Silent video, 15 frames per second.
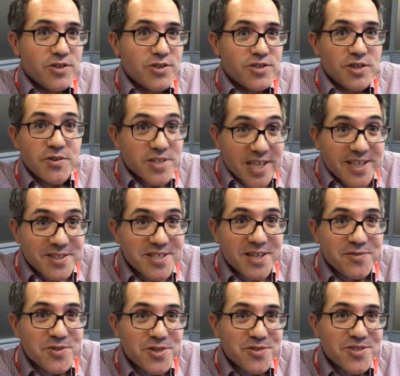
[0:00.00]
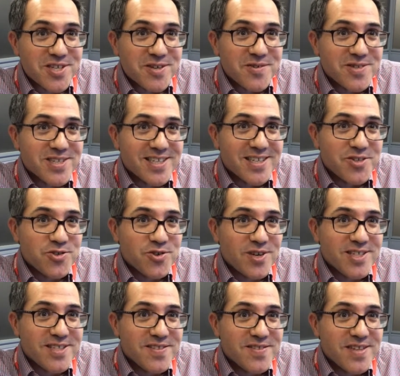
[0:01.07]
don't take yourself too seriously.
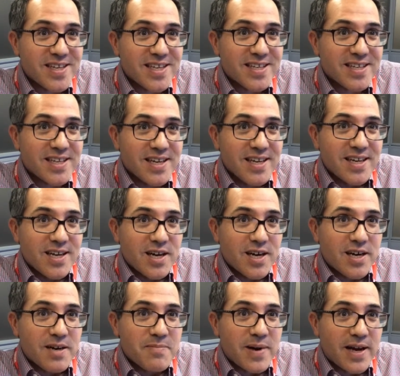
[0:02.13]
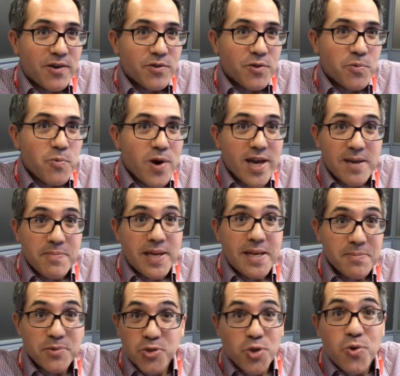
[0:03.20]
Try to think about the way
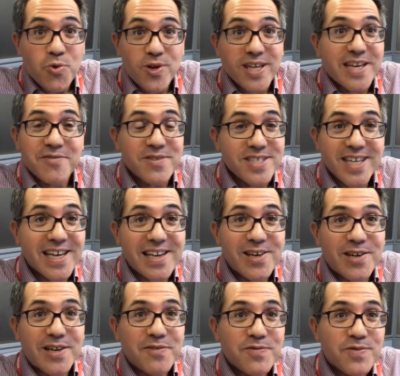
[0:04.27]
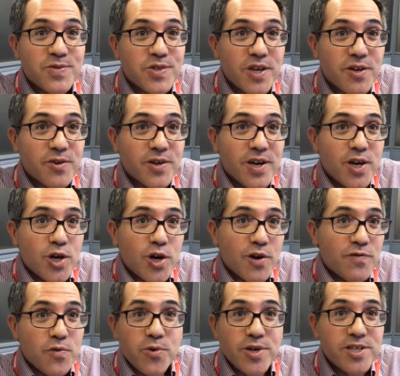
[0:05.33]
people talk in everyday life. So
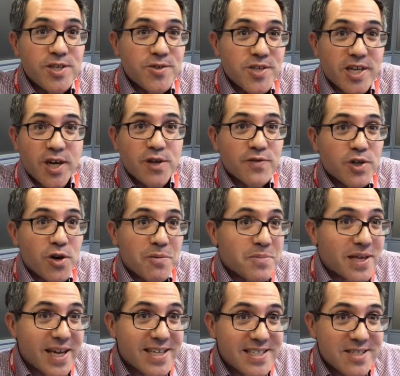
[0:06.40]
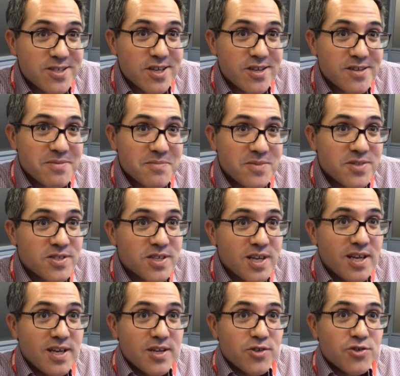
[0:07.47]
avoid using overcomplicated terms.
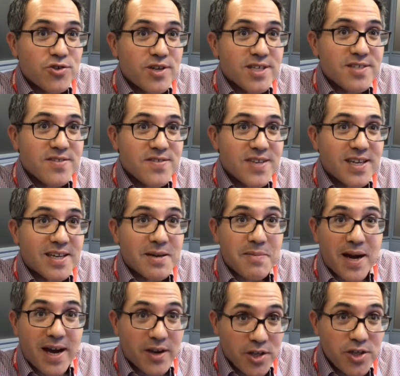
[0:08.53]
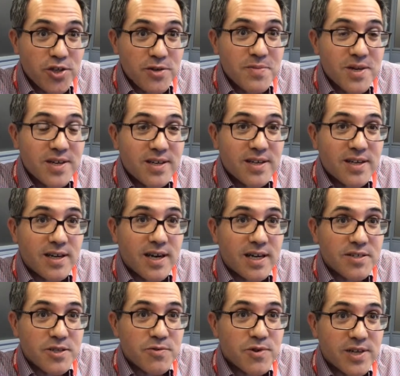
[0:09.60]
Try to think about humour,
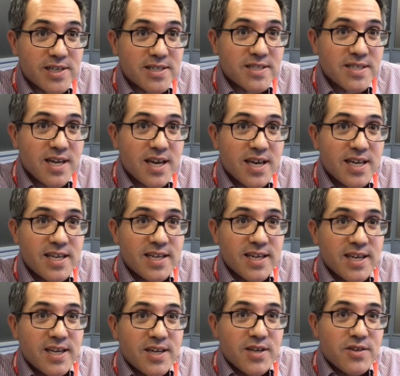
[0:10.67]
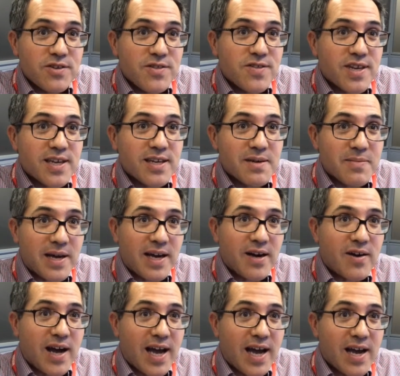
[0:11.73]
as you rightly say. Think
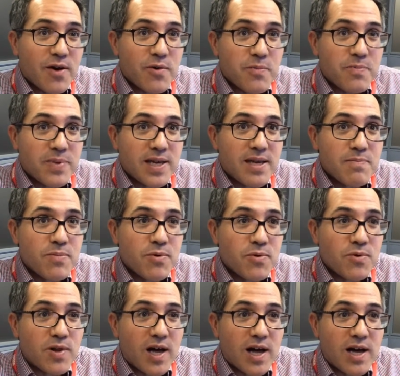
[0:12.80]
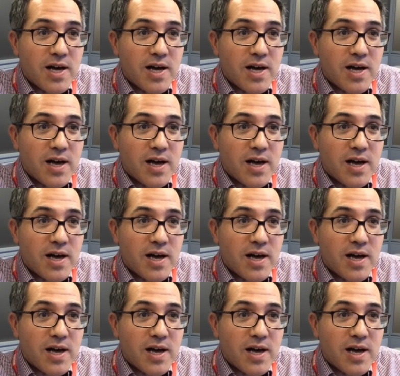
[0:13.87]
about how people